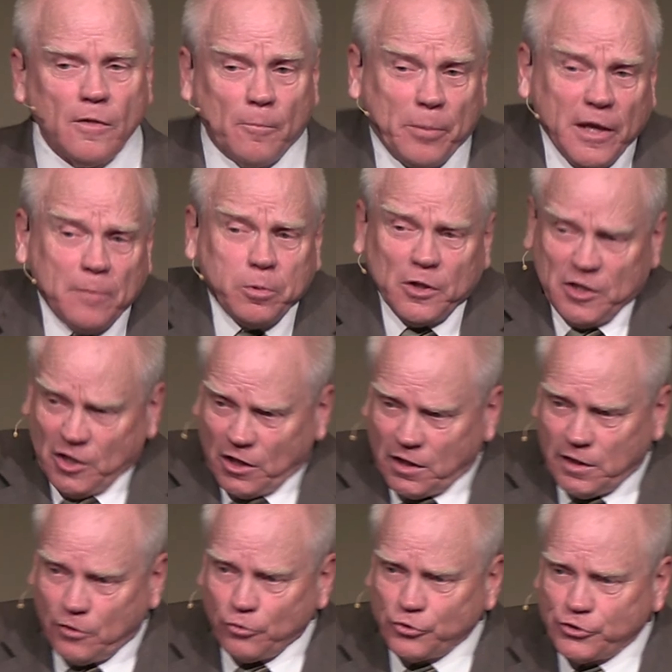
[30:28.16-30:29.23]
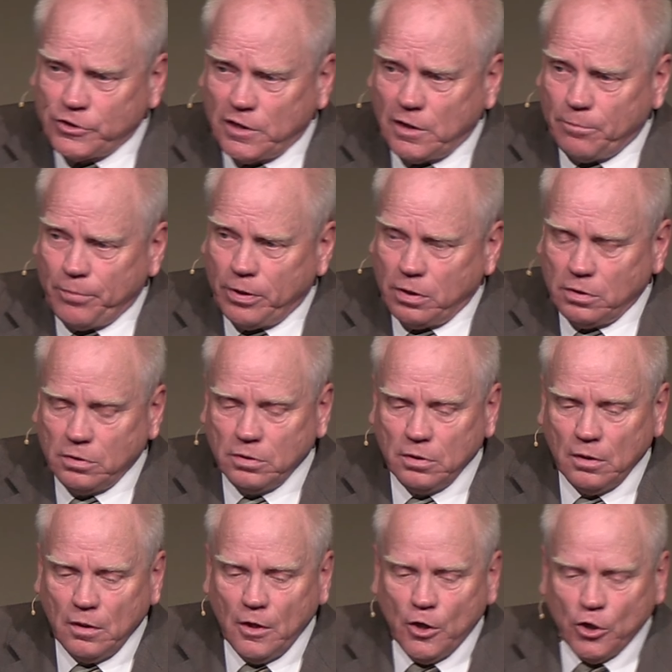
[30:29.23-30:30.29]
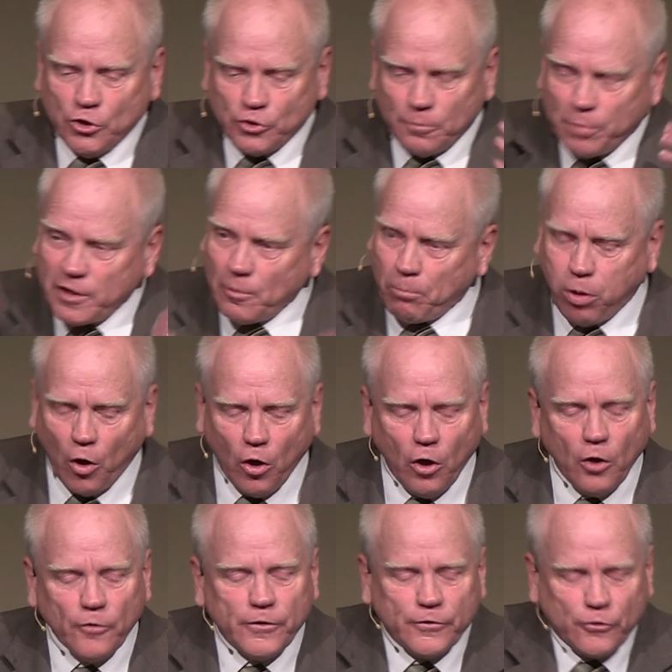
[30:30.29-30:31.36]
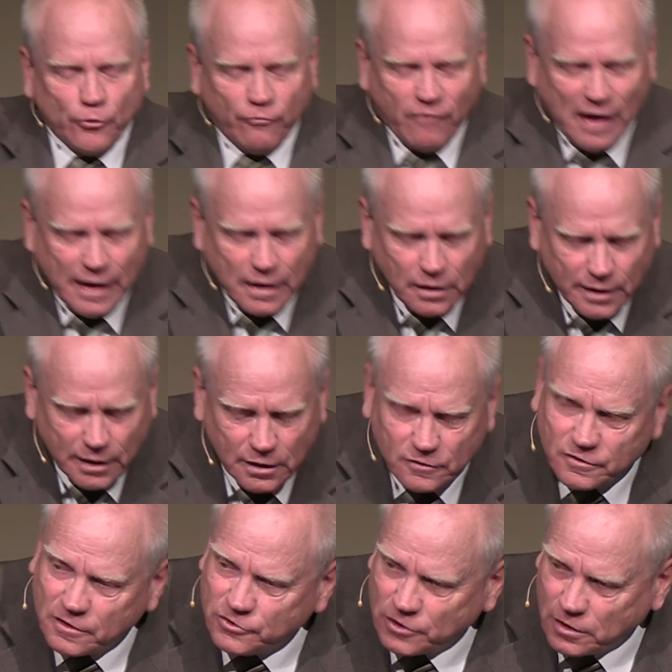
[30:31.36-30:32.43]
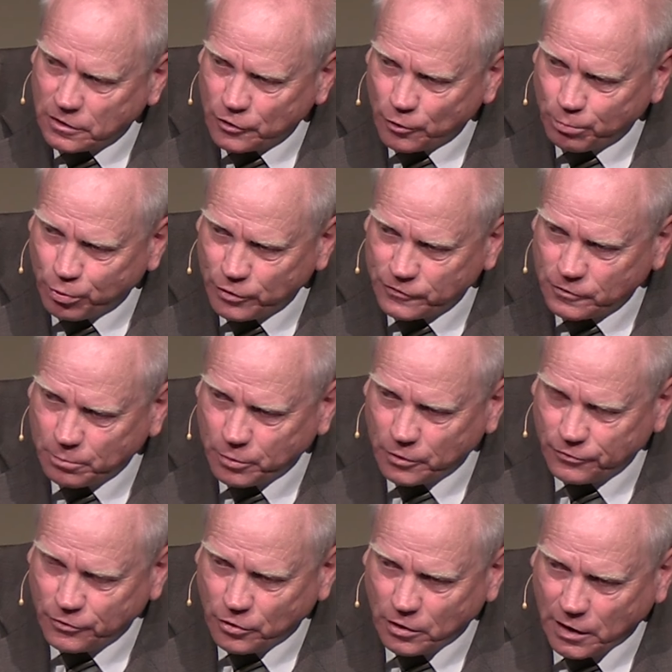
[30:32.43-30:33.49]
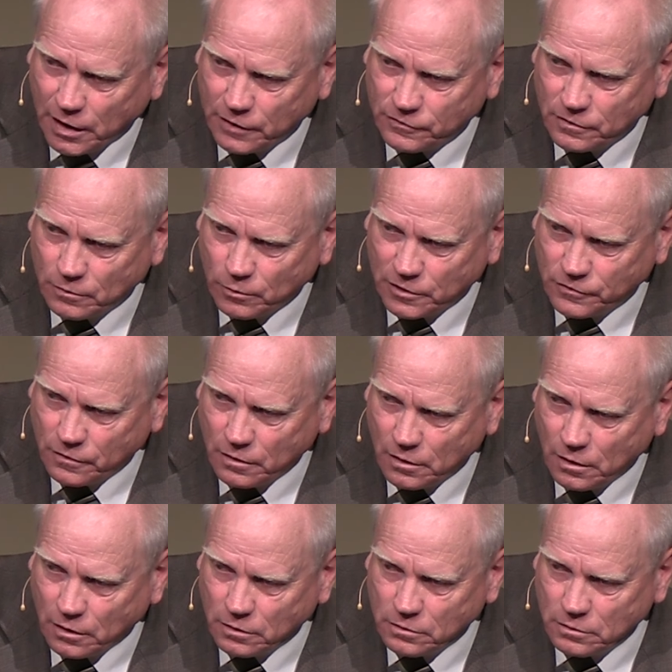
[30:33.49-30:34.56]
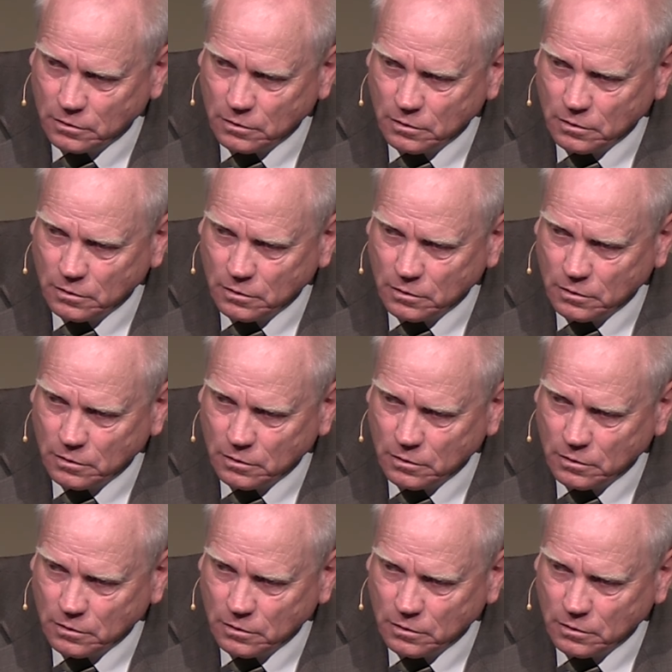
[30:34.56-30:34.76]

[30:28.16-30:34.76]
The people in leadership should be appalled that they're violating such a clear principle of Christ in what's there.